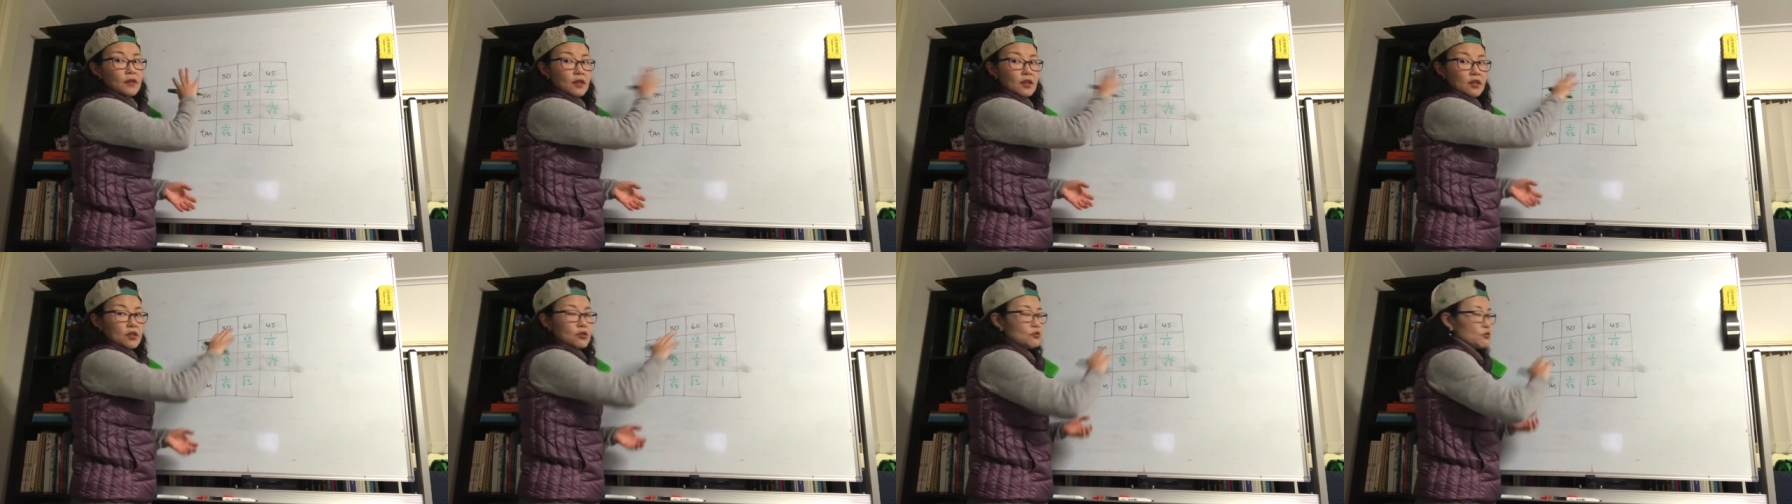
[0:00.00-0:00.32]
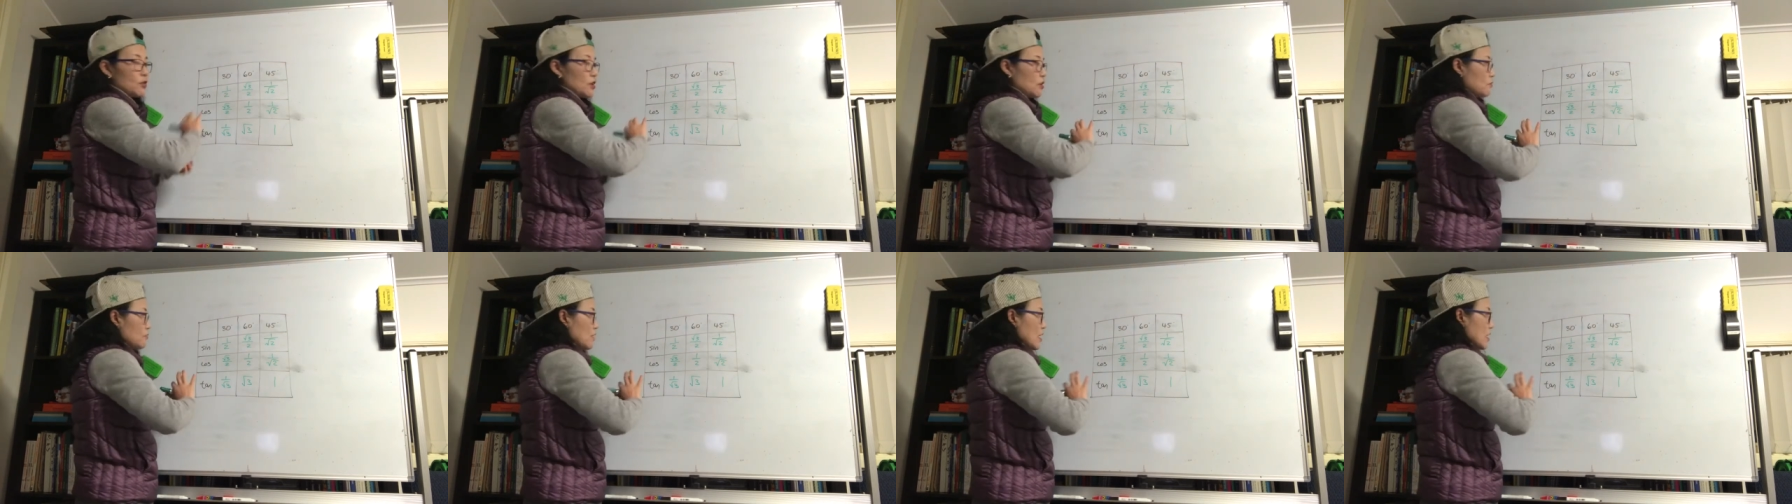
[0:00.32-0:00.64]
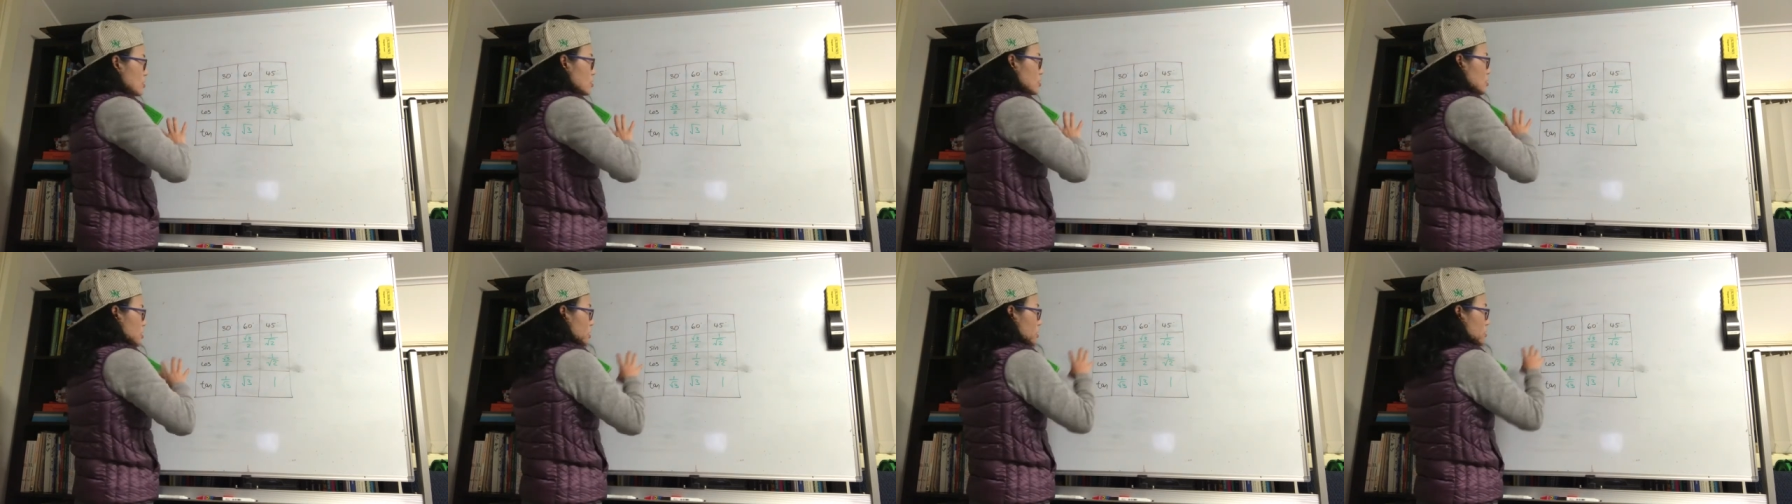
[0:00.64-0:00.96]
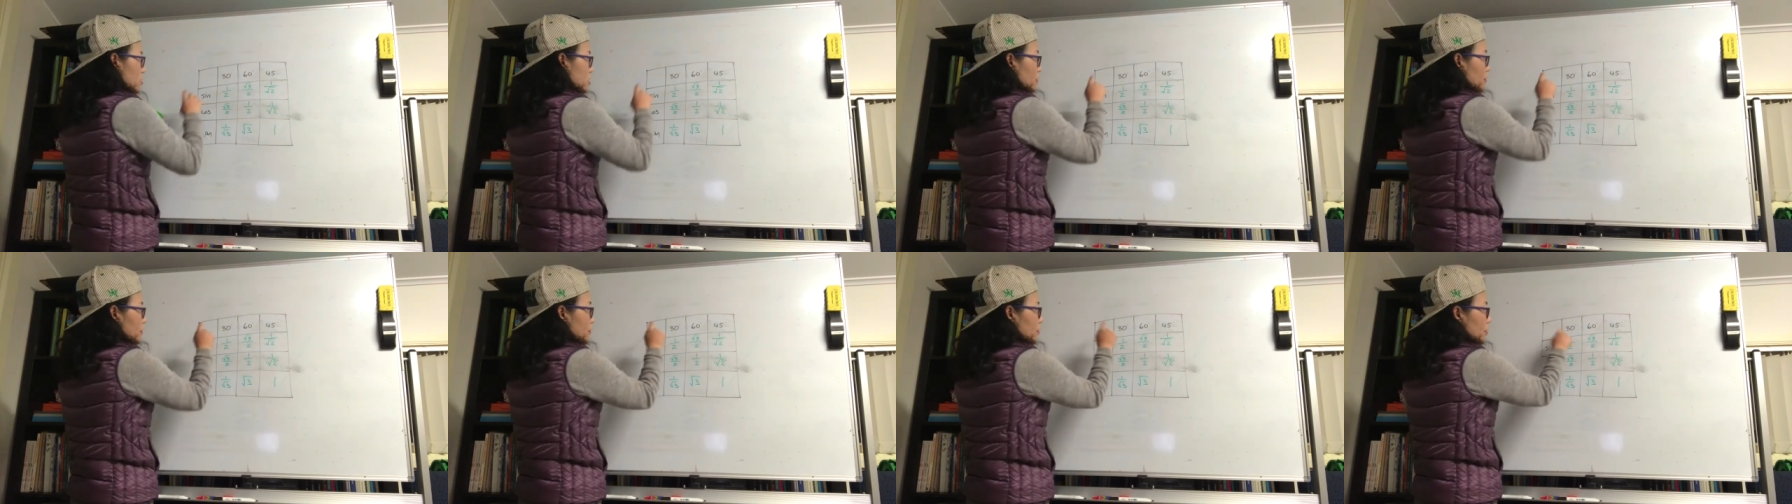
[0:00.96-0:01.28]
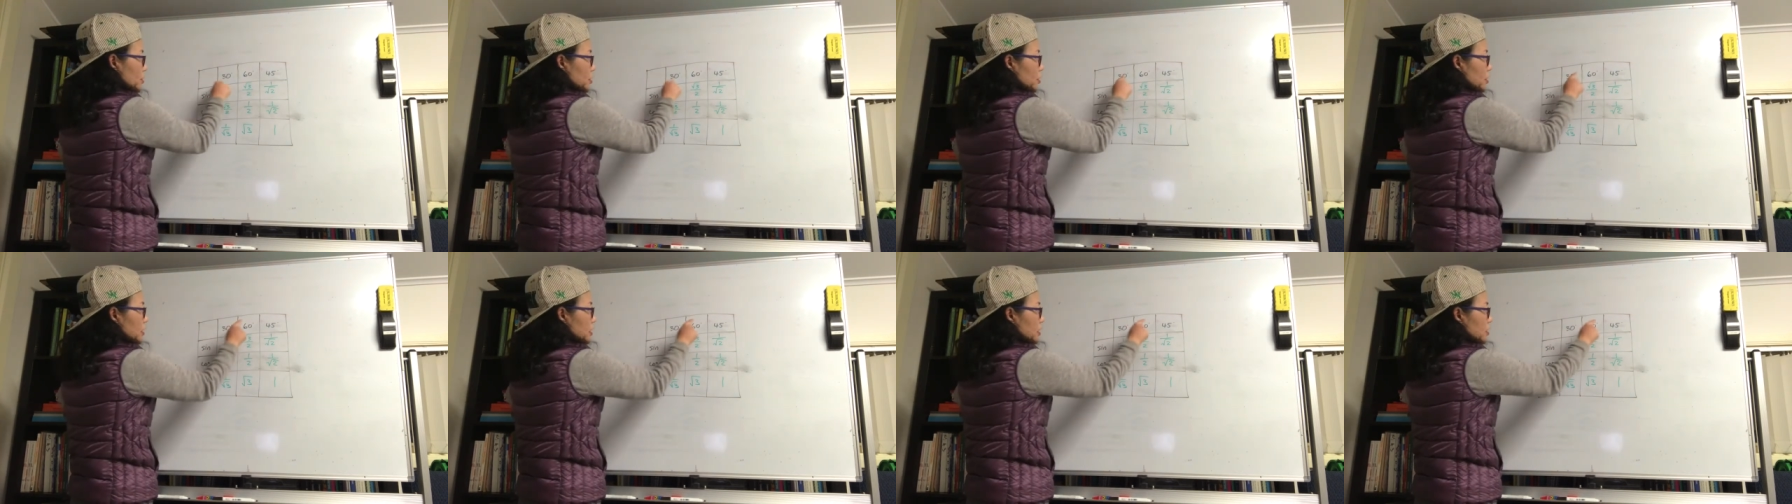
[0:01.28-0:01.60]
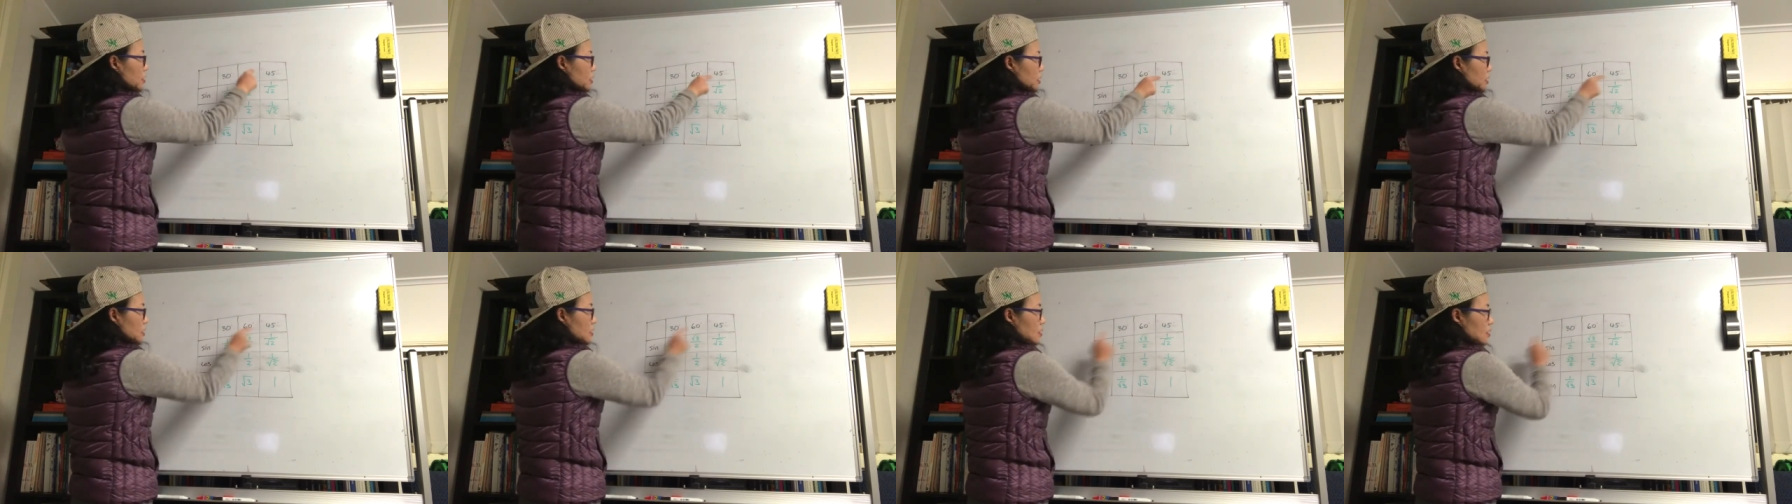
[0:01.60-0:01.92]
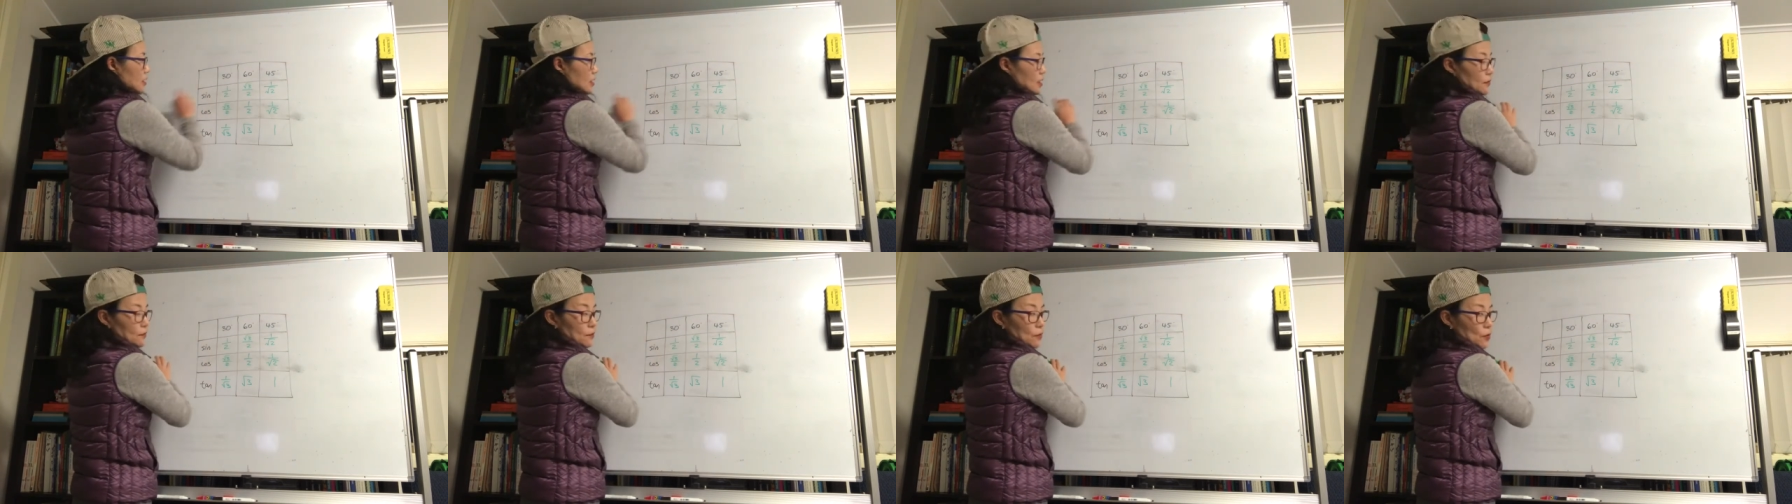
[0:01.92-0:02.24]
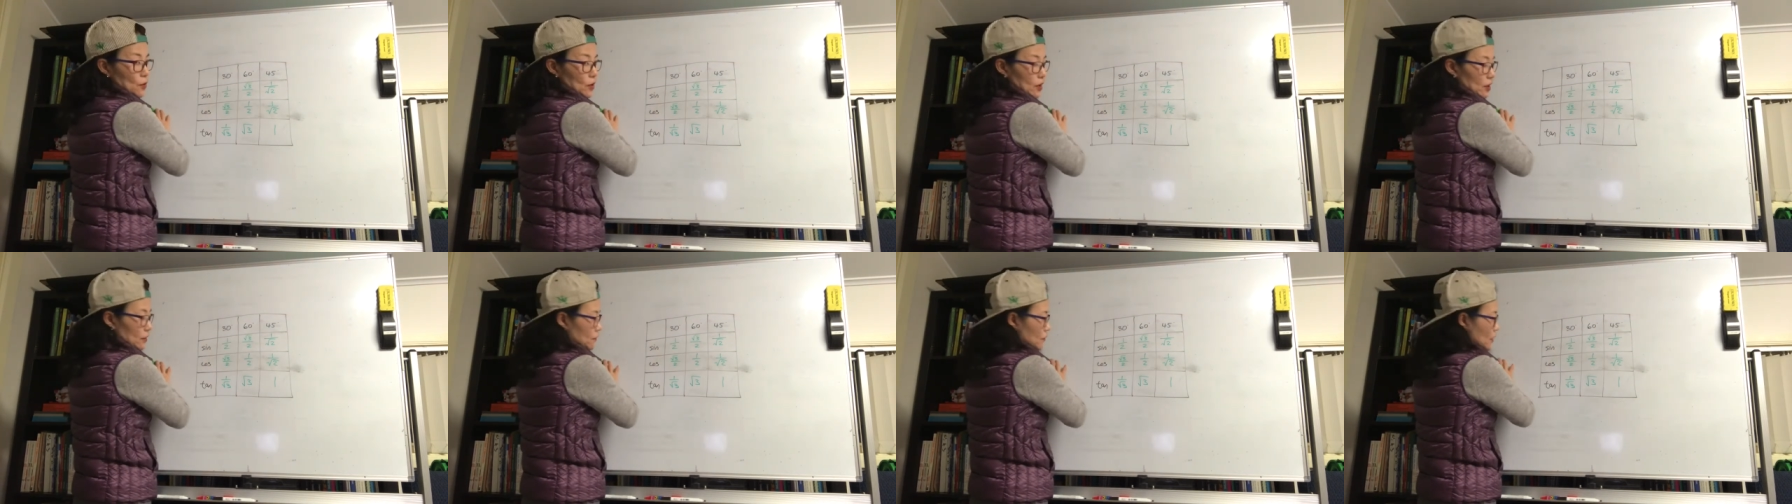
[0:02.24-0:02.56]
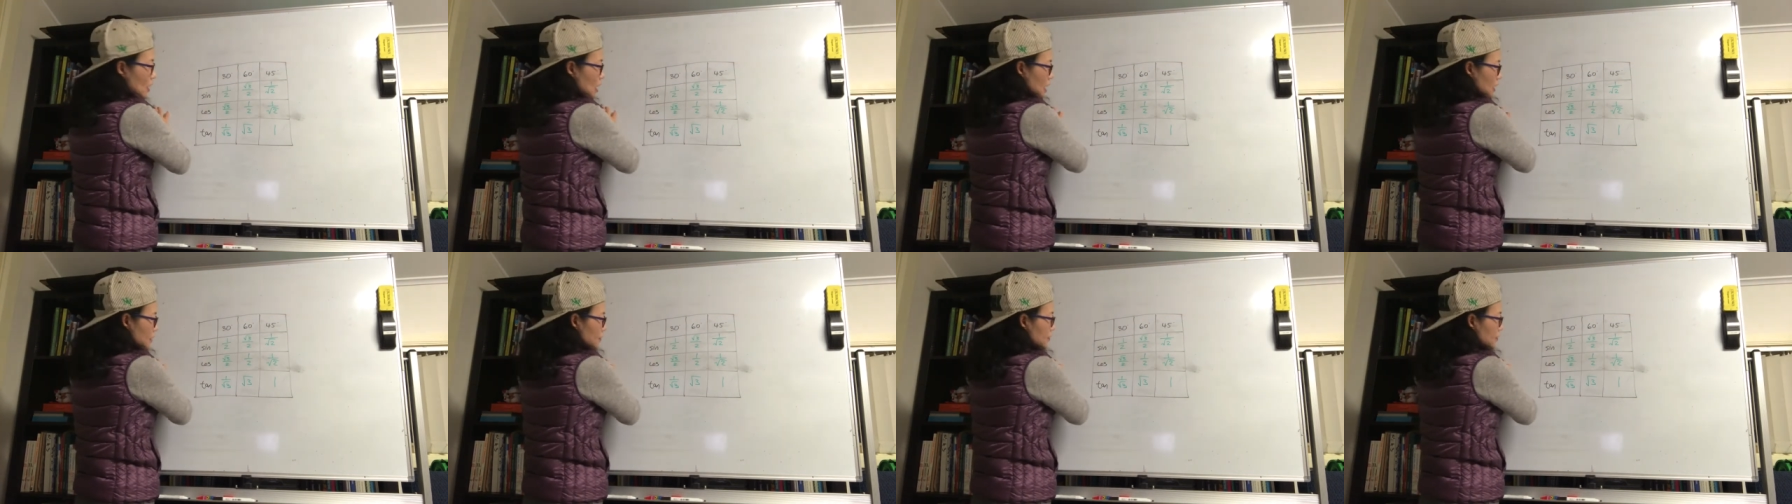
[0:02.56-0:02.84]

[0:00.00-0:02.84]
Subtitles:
trig ratios of 30, 60, 45.